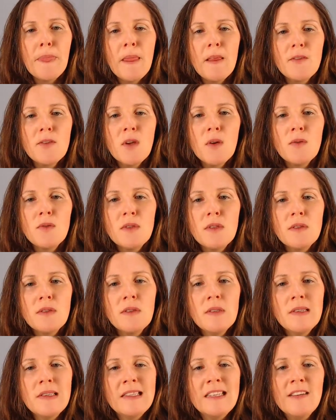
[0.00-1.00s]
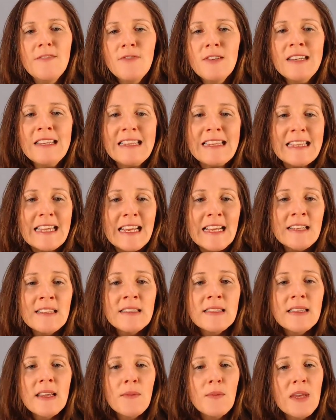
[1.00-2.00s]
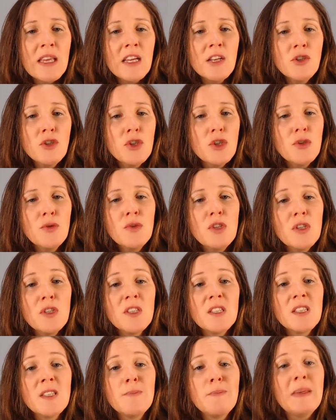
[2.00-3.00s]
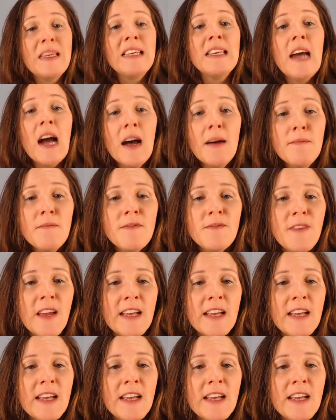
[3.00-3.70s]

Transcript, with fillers: So different things that we can do to speed up